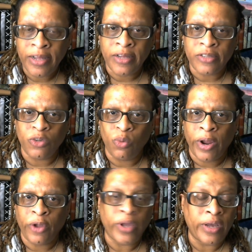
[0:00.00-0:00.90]
to
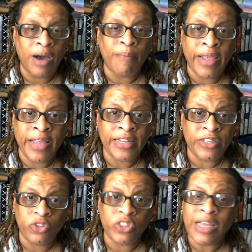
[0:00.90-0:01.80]
where you can come in and
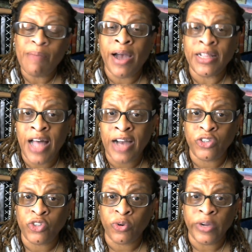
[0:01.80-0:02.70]
you see my lock
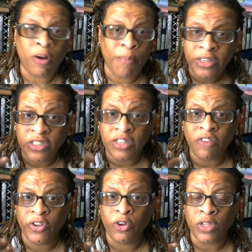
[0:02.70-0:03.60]
jewelry or my stuff
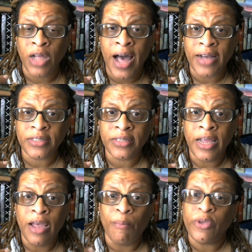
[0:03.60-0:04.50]
for your locks,
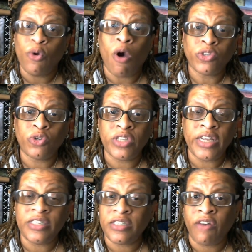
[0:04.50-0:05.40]
but you also see
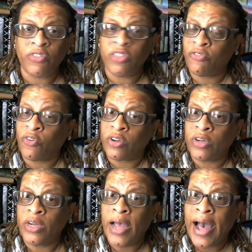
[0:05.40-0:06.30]
stuff for,
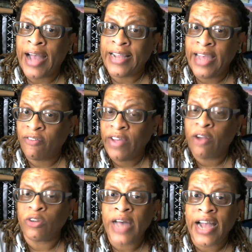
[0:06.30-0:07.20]
I have
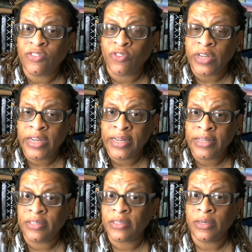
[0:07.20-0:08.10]
hair ties for
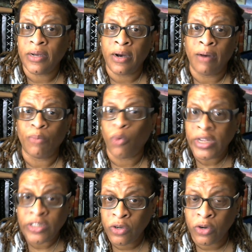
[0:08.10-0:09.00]
kids,
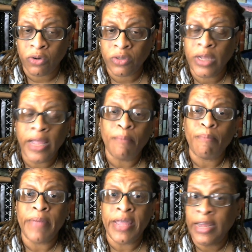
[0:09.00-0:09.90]
boys and girls,
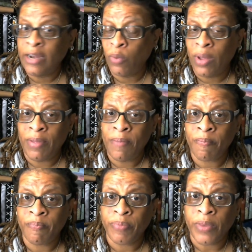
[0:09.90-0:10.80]
men and women.
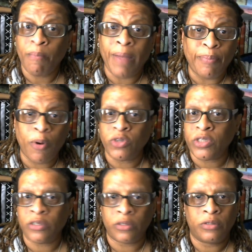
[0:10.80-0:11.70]
My
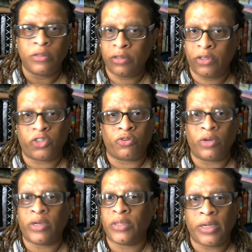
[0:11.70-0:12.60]
purses,
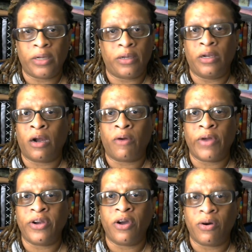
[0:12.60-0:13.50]
strictly, you
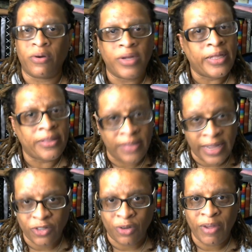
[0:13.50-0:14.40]
already know,
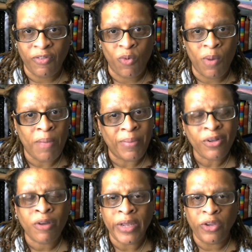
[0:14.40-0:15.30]
that's going to be for women, but
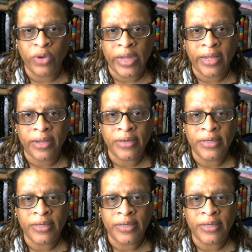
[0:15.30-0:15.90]
they're going to be unique.